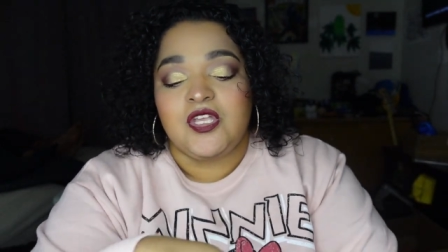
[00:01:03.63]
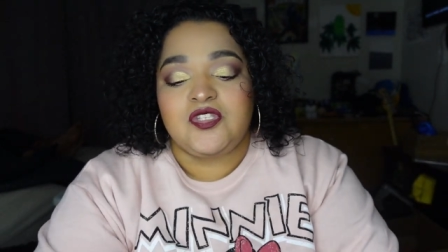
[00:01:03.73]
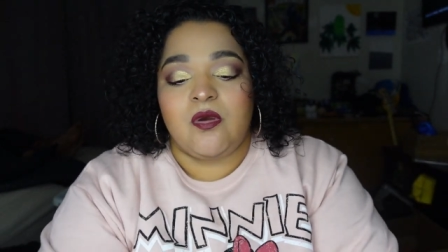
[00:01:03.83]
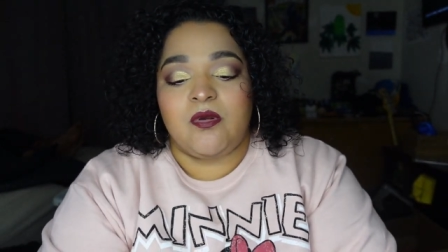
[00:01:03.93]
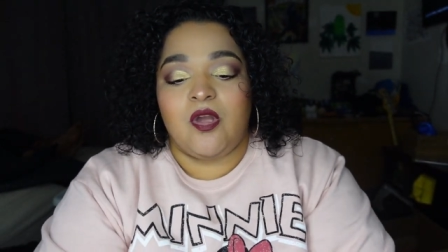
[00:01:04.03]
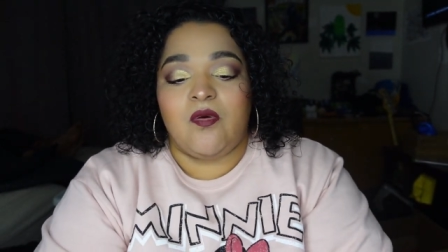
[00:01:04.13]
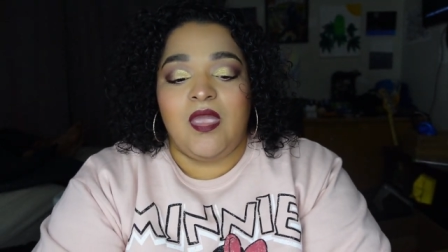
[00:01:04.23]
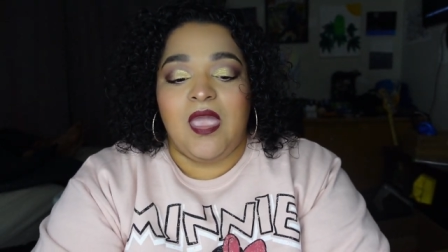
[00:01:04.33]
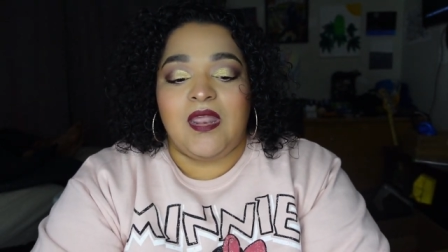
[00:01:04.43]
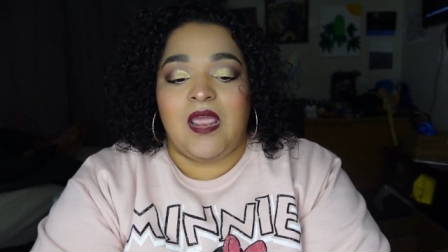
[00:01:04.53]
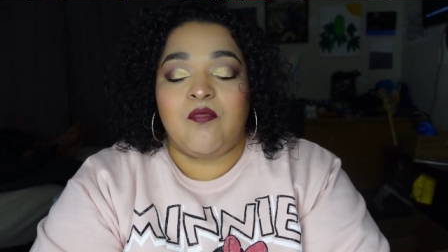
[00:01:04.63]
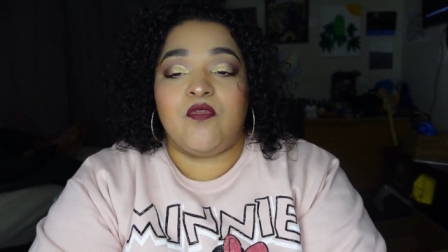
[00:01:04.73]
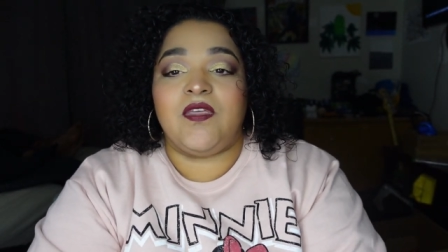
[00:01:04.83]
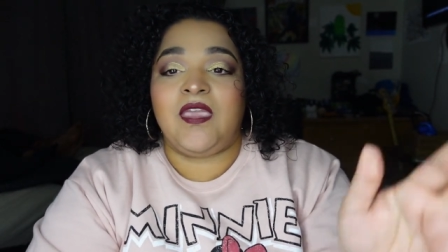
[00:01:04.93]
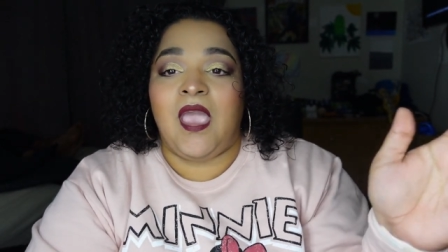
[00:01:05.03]
So I'm gonna go ahead and
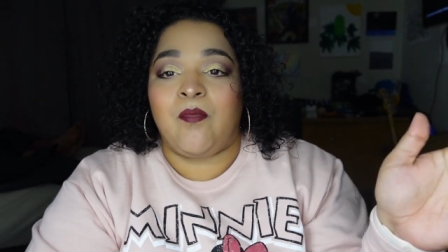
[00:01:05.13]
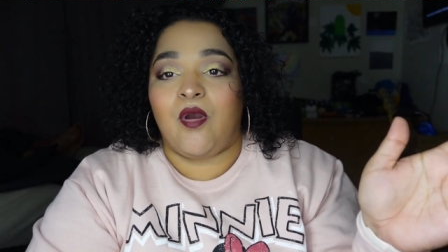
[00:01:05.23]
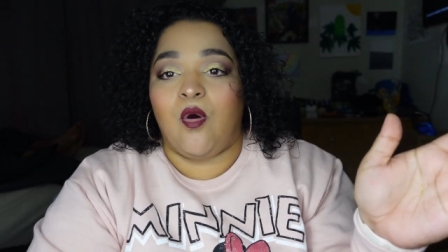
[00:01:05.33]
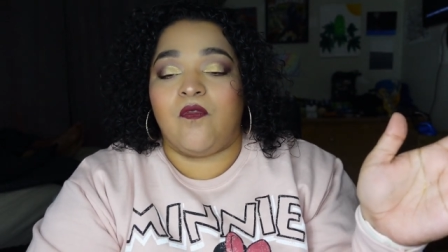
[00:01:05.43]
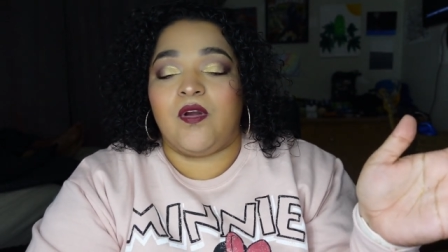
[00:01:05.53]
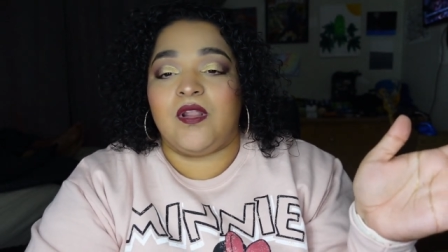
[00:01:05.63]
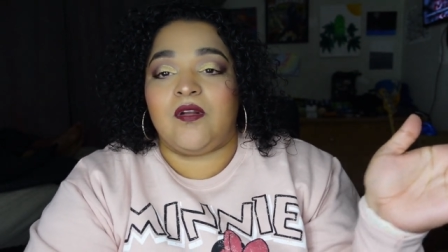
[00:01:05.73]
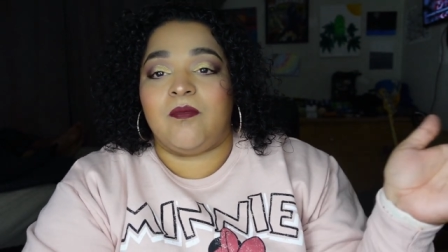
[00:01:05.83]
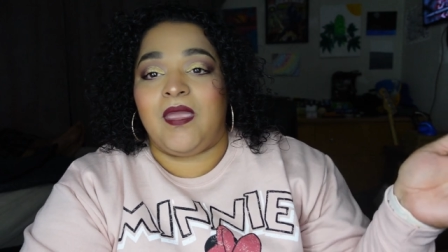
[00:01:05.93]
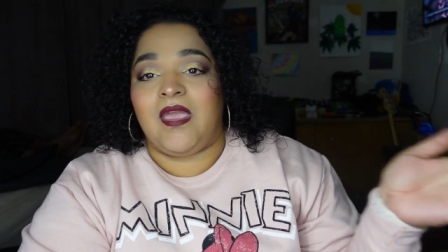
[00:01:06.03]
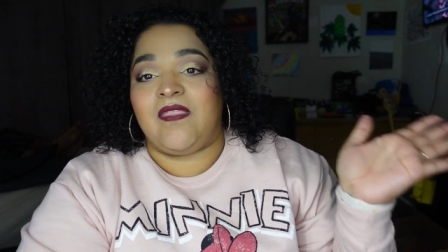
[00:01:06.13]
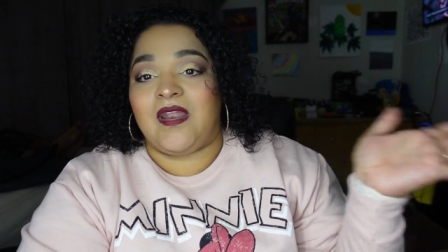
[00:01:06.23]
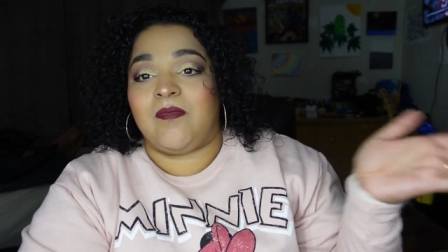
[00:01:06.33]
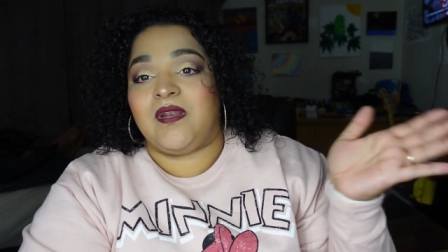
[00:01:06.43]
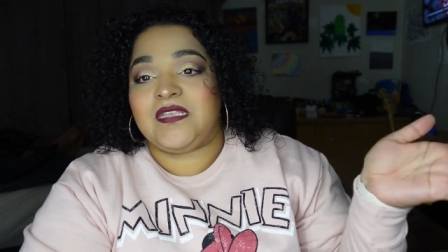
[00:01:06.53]
move the camera over a little bit and
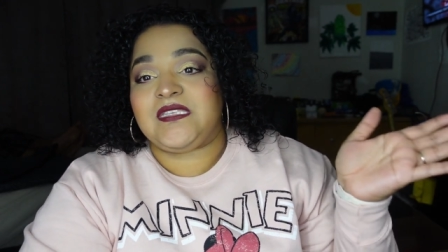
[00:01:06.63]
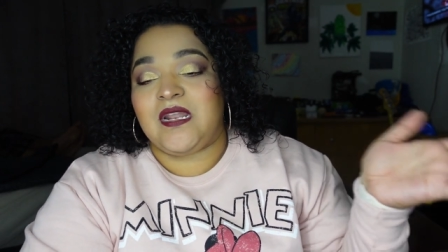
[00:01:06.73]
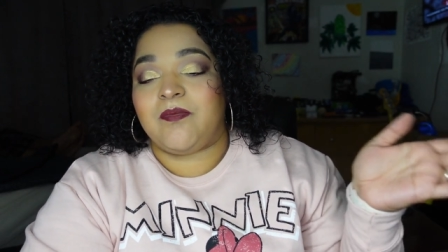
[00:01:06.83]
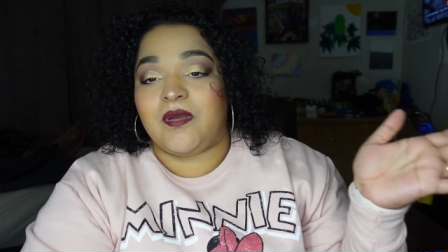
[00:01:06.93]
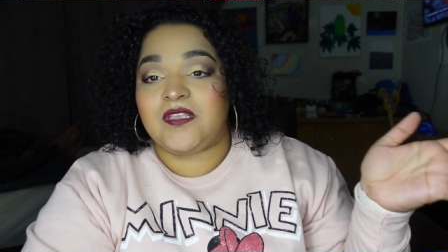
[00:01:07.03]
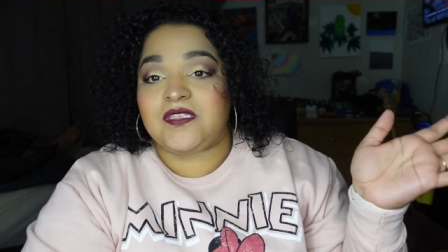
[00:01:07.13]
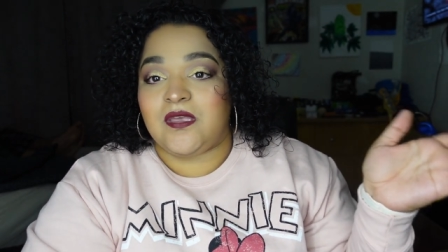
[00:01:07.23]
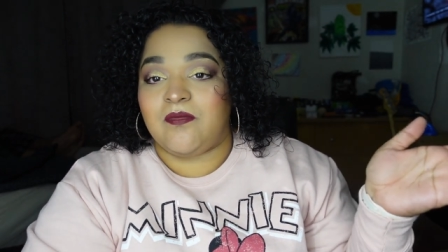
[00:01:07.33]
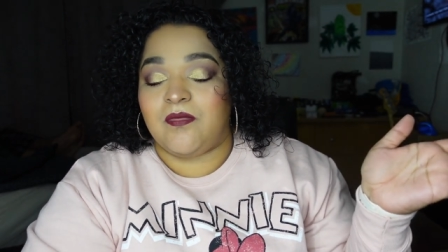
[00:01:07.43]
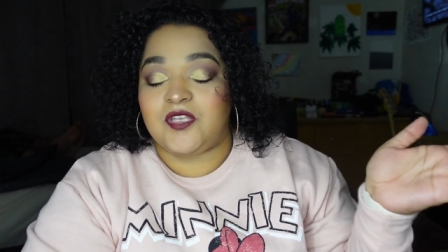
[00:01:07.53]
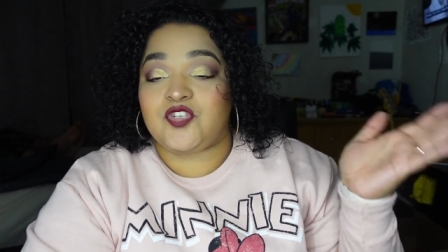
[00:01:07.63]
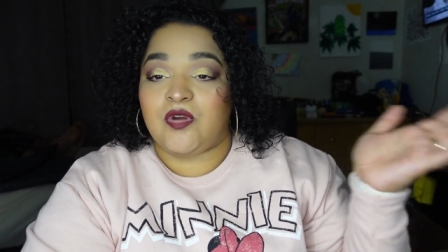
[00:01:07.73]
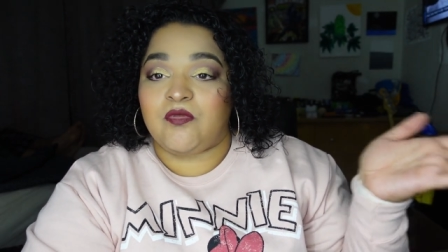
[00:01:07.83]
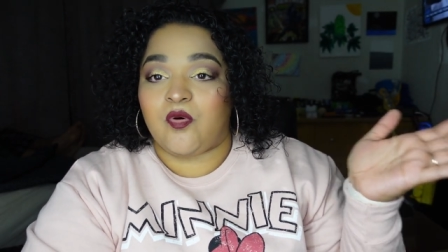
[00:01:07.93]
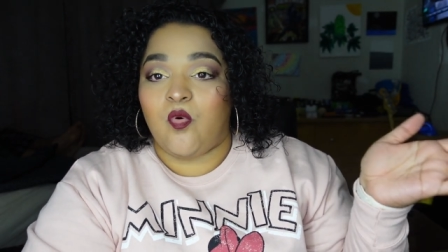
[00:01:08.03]
then I'm gonna set up some
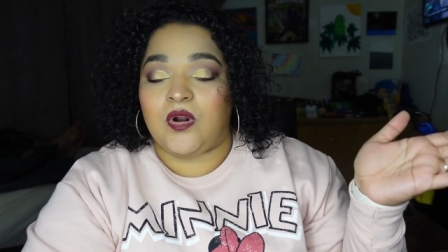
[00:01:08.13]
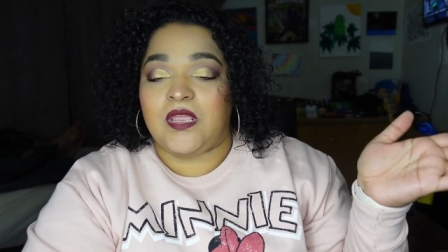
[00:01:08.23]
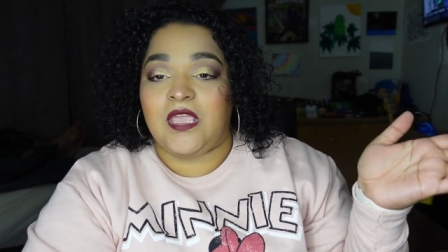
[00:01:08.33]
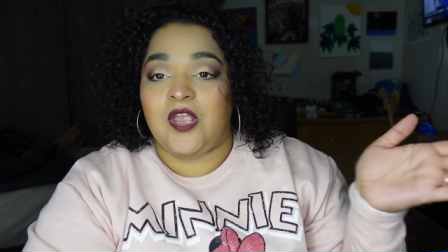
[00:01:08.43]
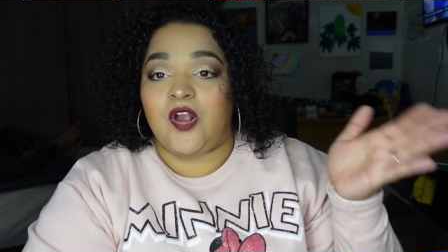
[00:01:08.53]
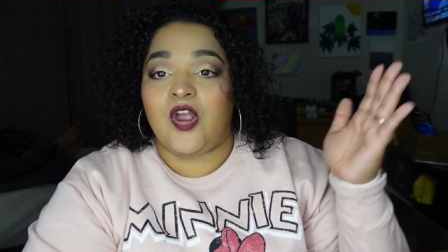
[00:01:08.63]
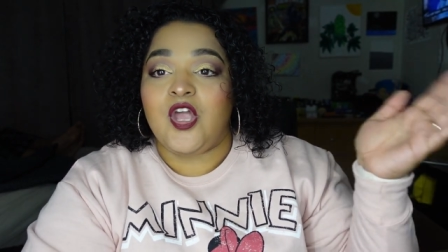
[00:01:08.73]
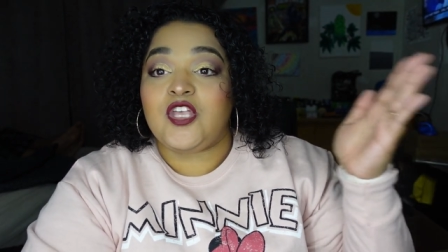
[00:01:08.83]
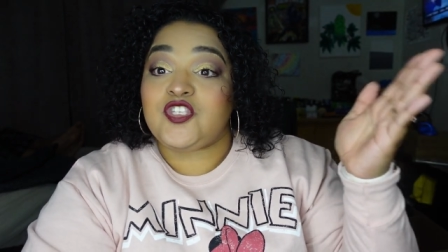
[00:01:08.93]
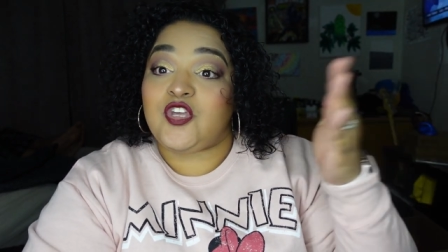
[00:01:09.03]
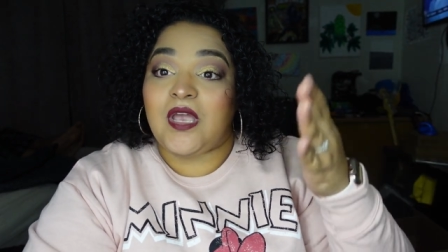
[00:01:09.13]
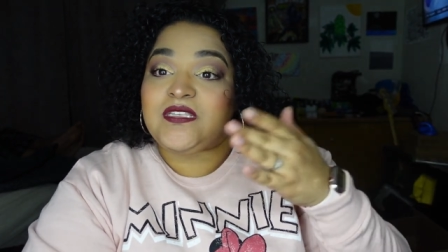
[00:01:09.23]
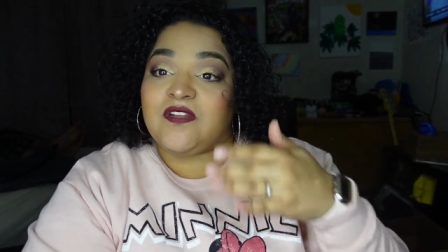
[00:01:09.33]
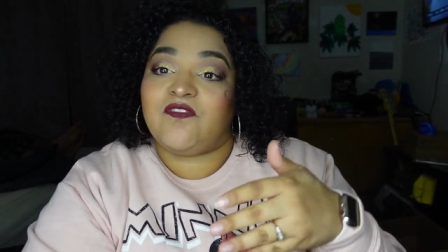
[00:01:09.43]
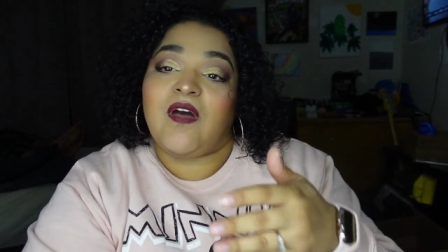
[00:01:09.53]
screen recording here so you
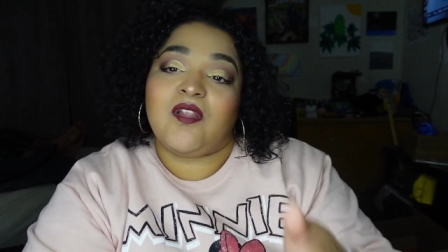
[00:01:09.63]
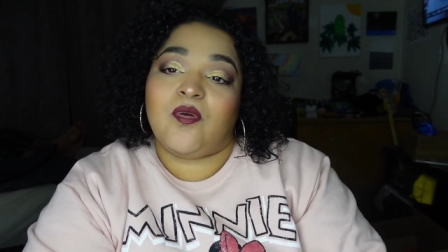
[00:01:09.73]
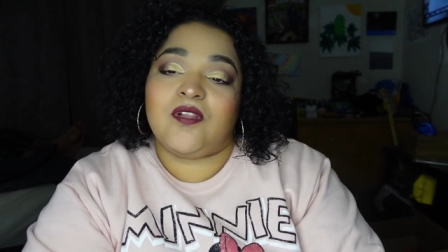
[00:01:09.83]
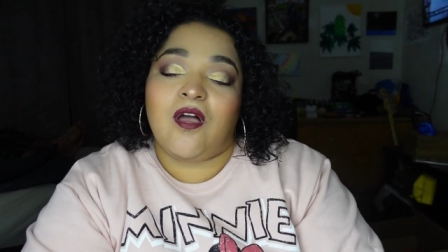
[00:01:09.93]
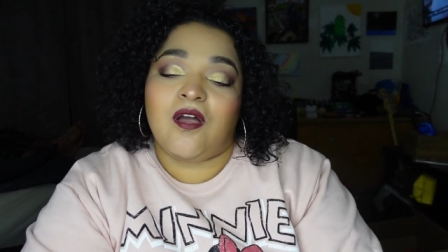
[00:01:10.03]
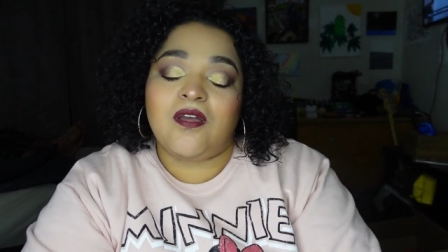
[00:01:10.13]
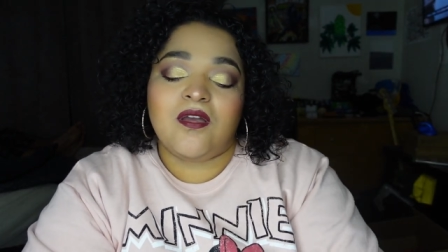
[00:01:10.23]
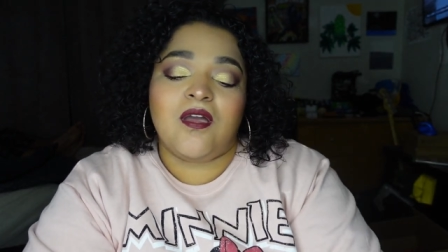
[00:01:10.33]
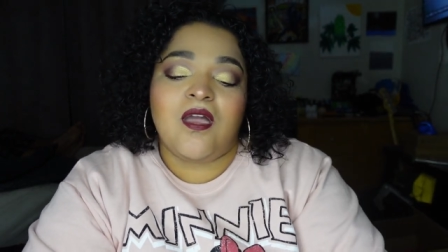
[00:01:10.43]
guys can follow along.